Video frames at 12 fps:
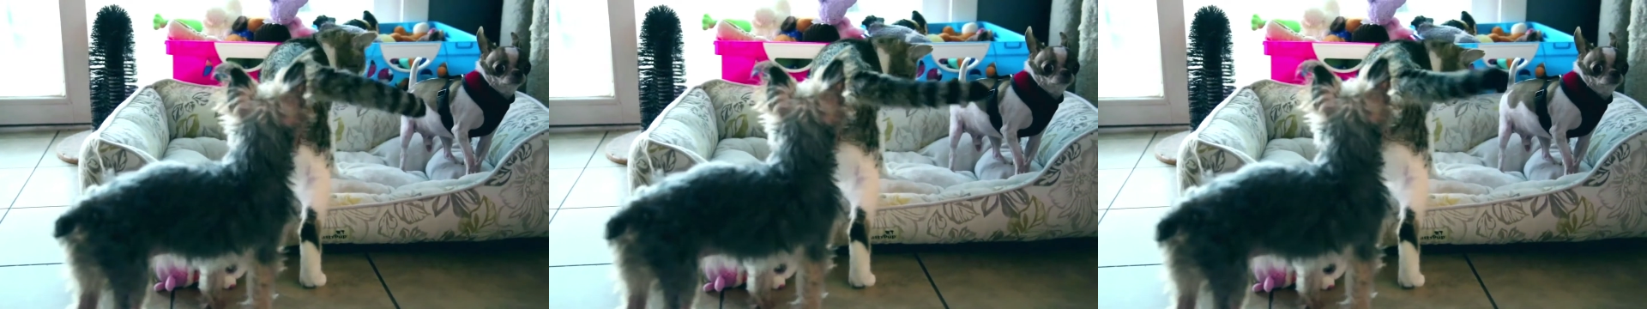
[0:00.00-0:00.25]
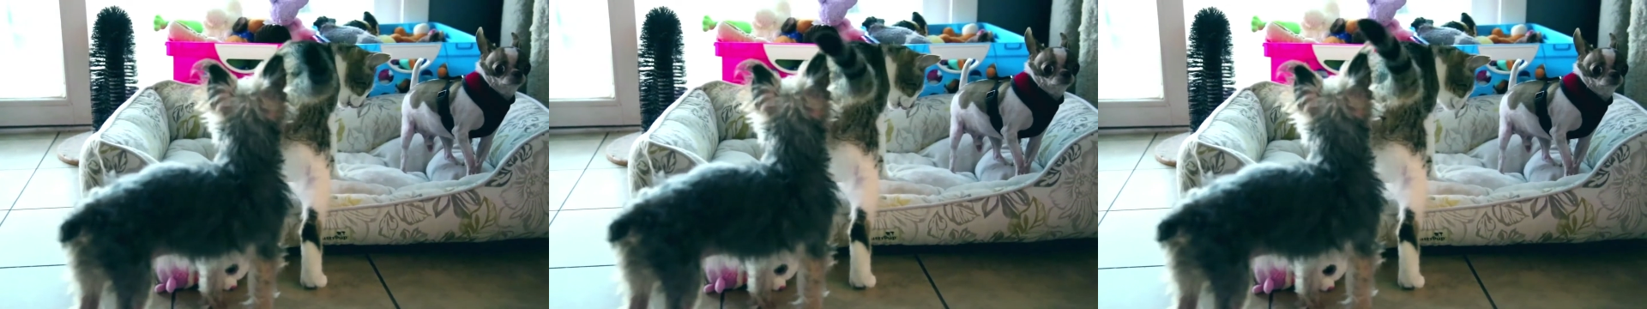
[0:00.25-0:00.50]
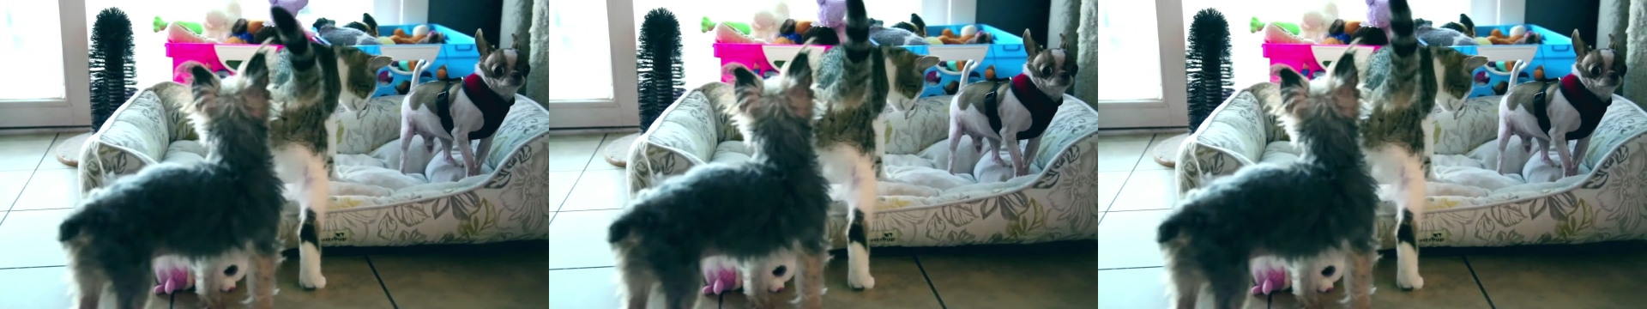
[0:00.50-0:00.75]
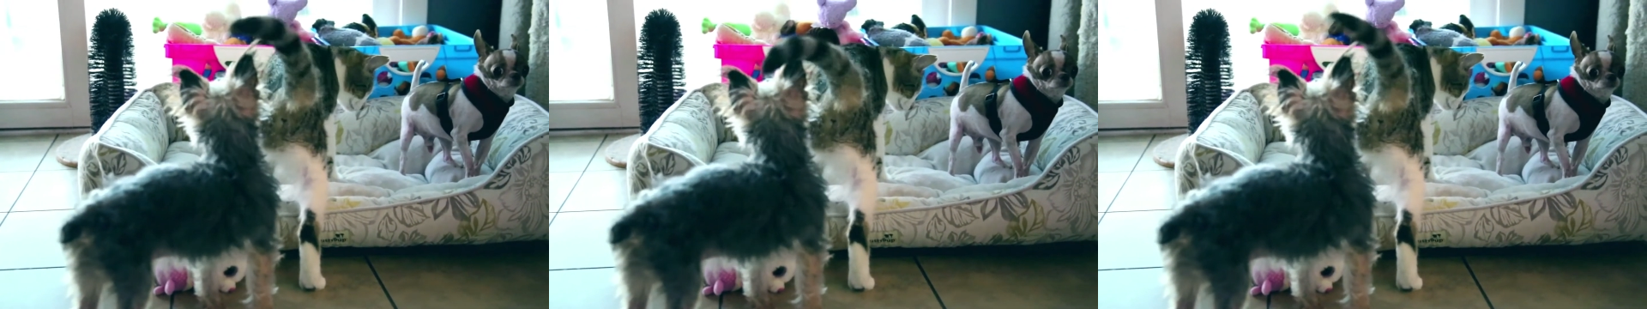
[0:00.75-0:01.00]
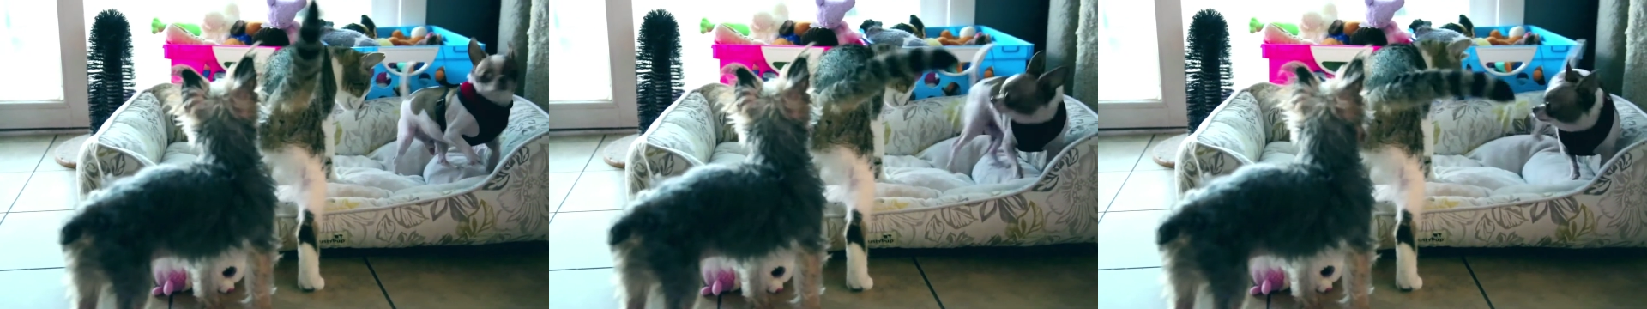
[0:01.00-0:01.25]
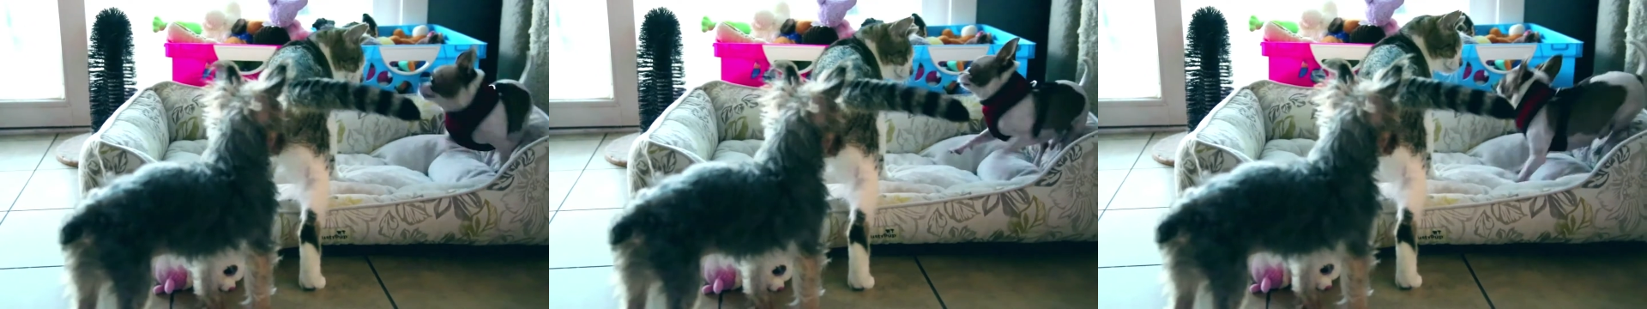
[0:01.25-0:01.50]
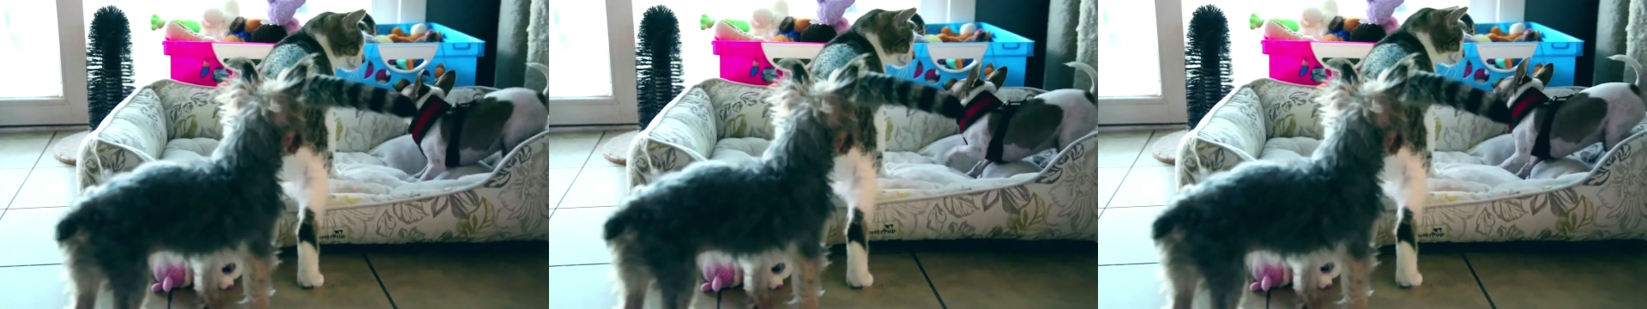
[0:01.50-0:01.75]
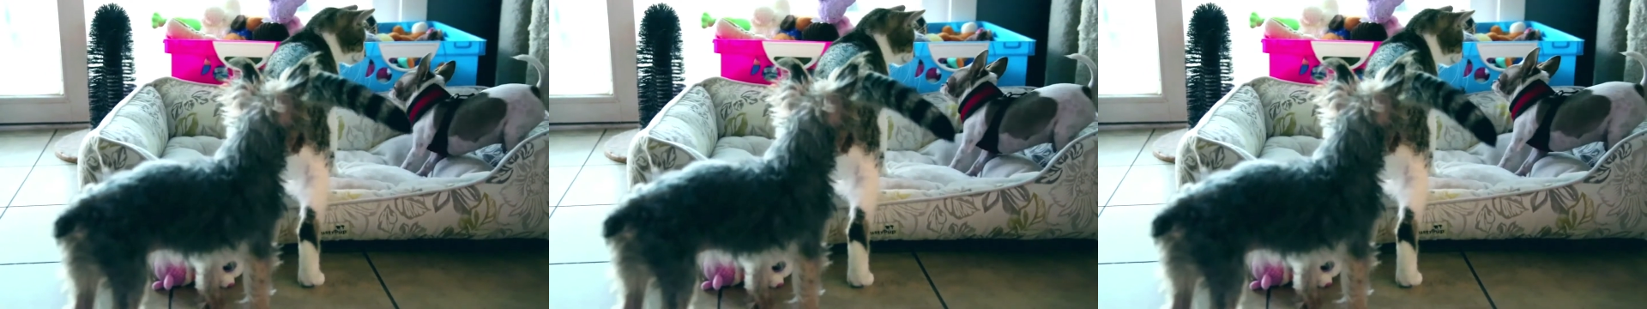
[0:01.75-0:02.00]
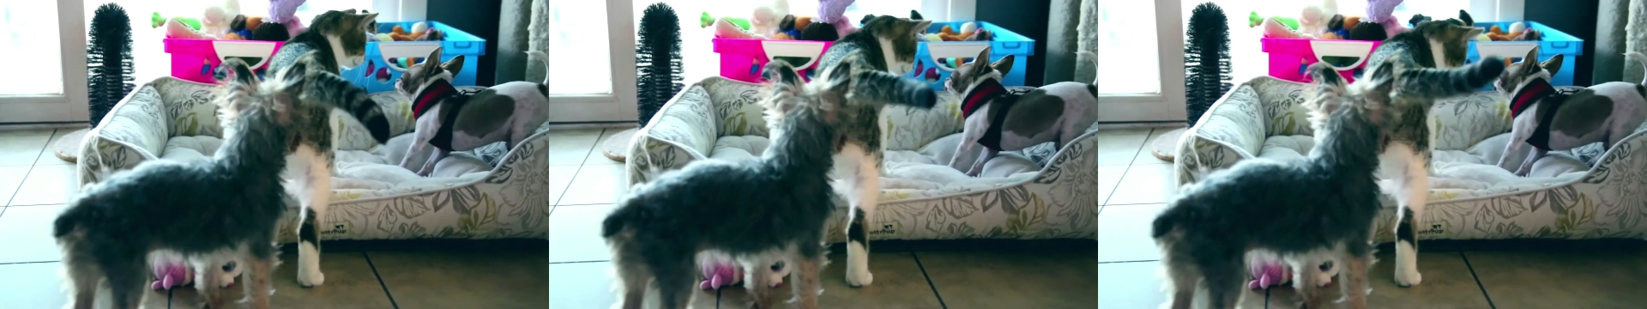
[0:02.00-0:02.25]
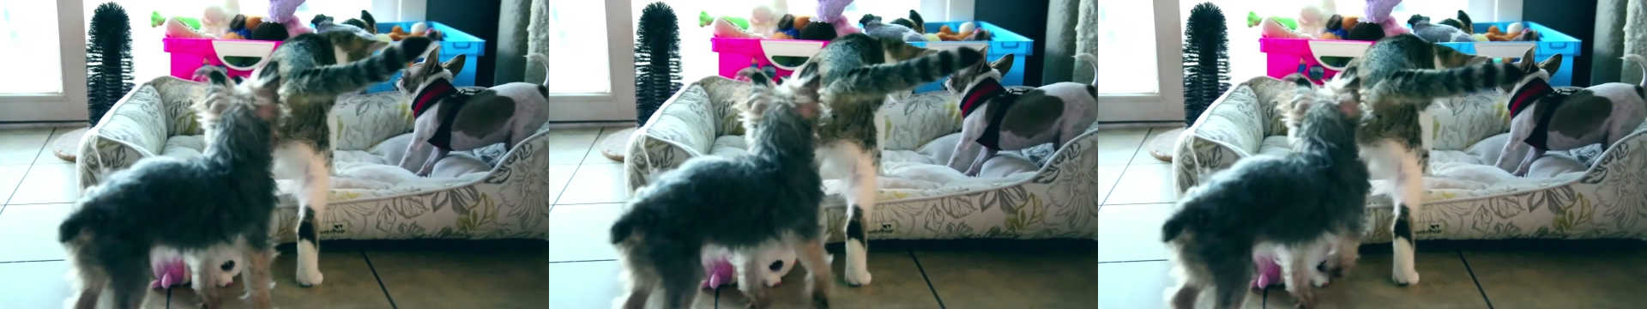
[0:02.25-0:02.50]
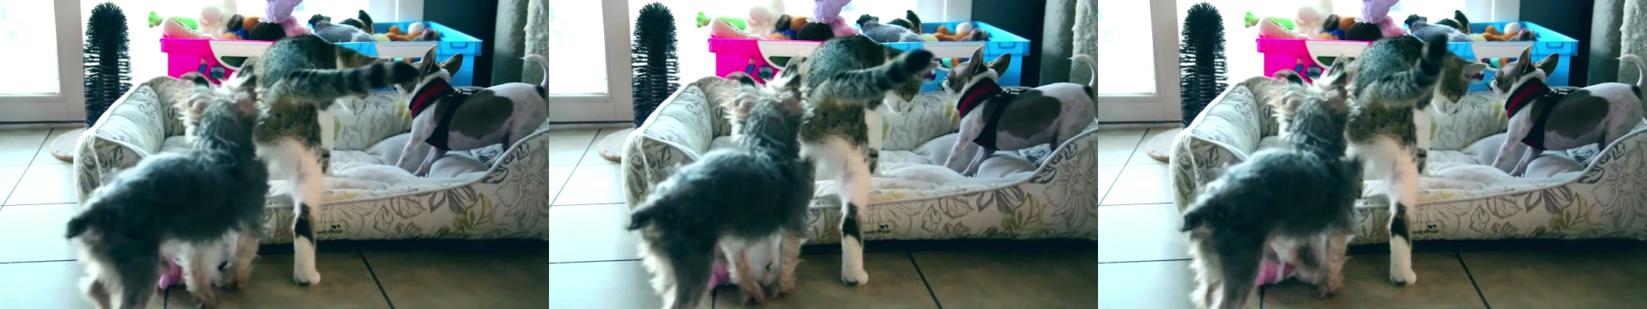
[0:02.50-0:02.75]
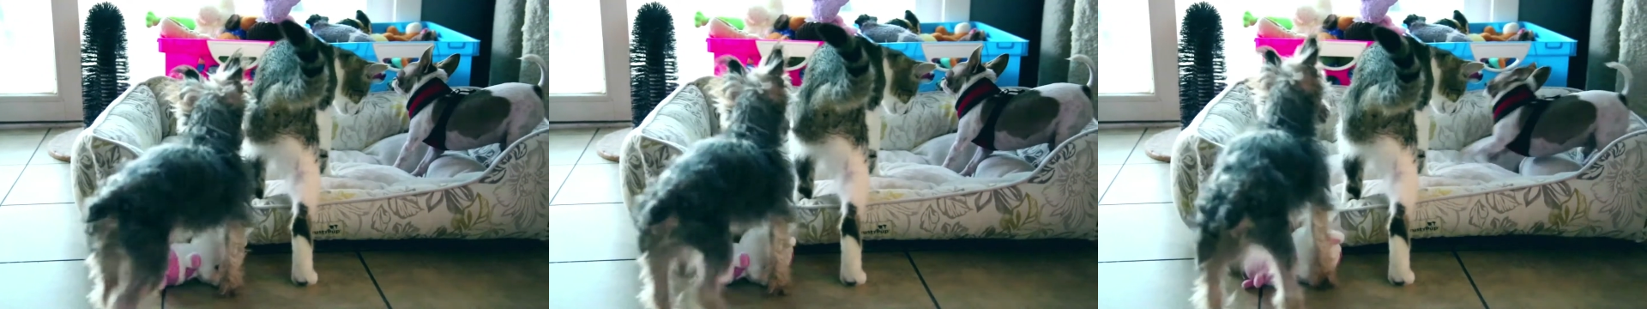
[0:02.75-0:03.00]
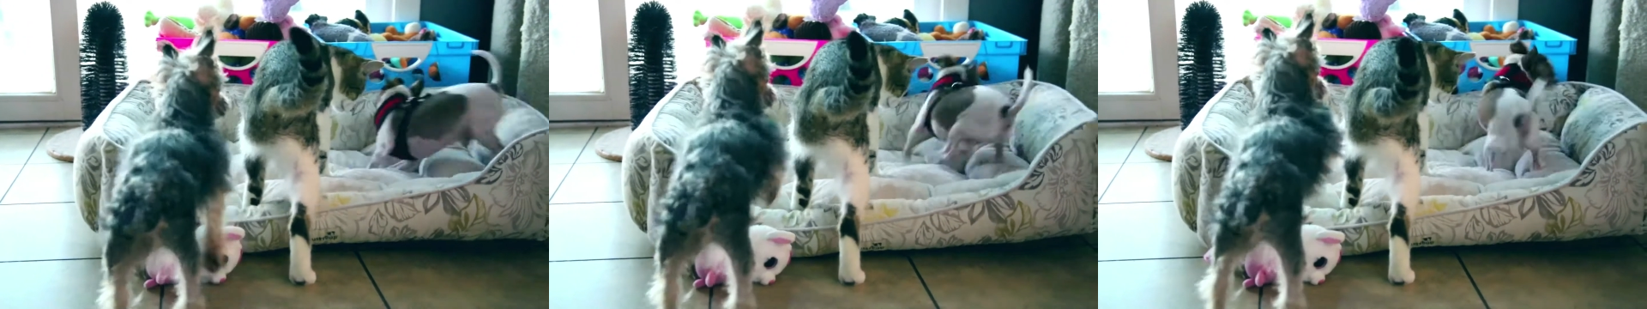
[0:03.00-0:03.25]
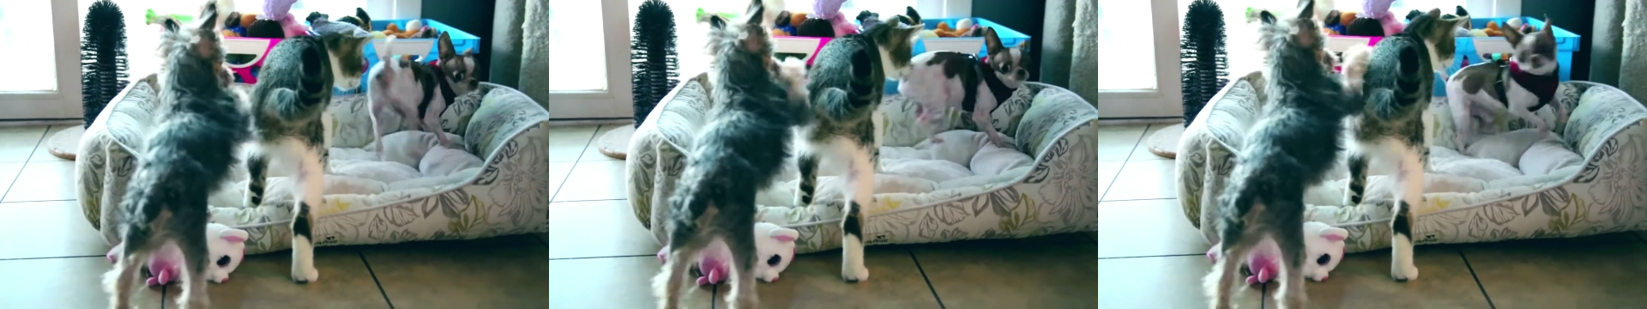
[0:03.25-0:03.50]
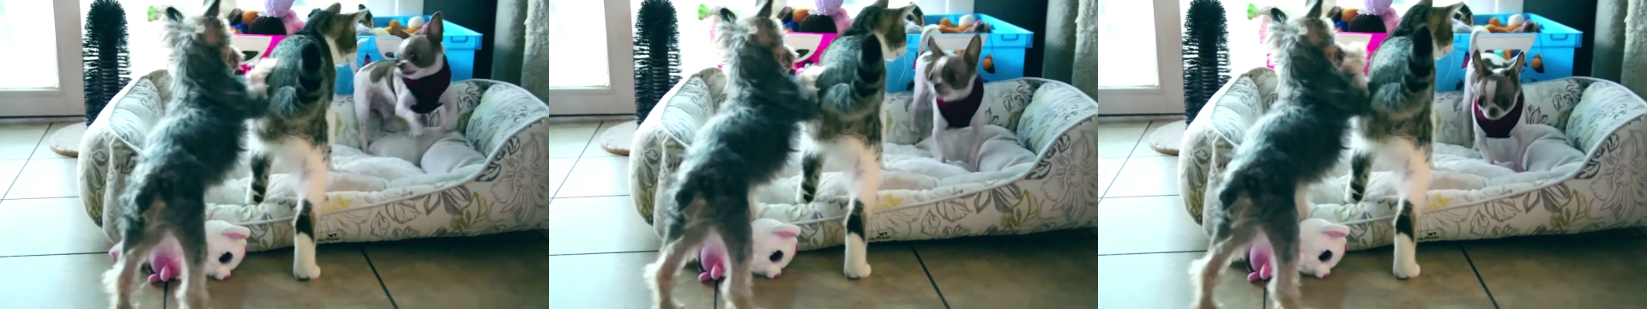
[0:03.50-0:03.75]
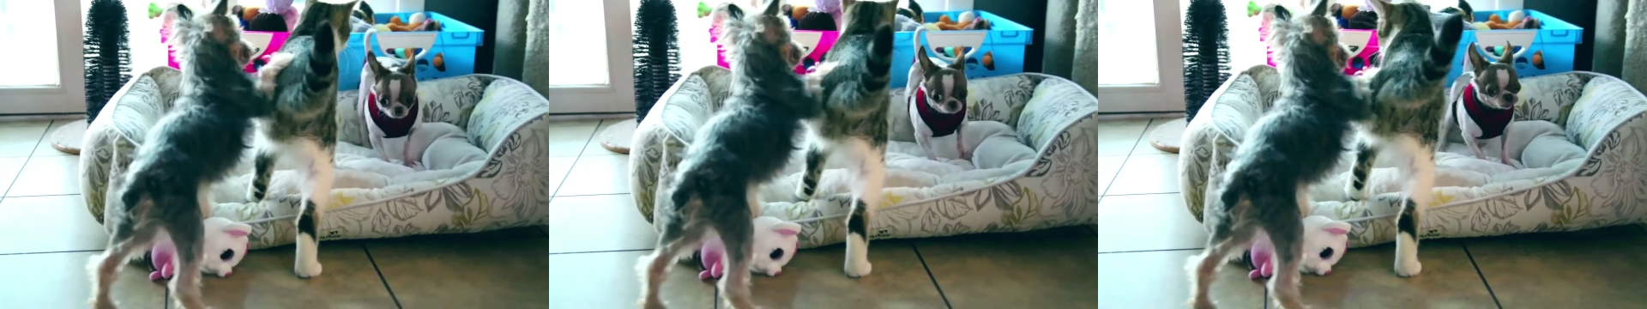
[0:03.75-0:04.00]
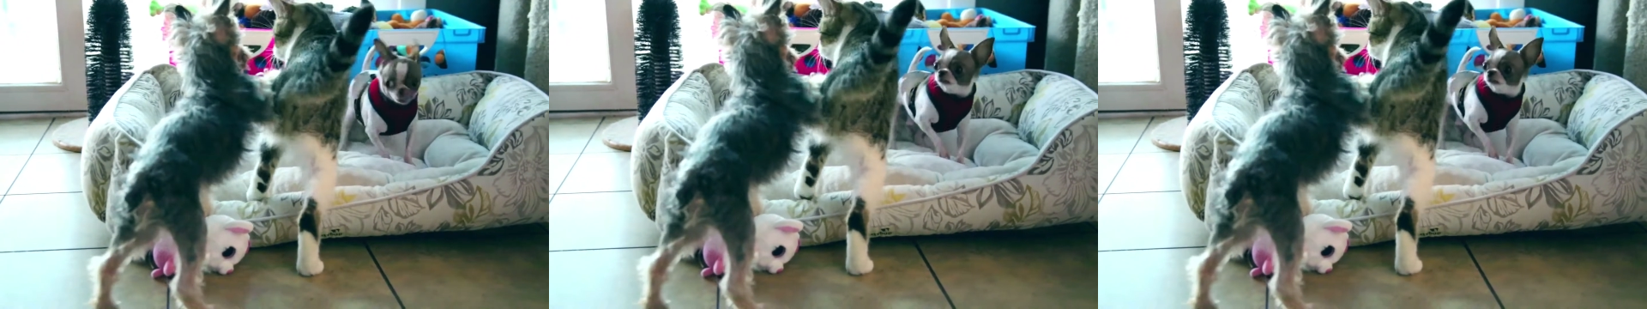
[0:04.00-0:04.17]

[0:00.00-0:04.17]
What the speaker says: Nobody's mouth can be seen.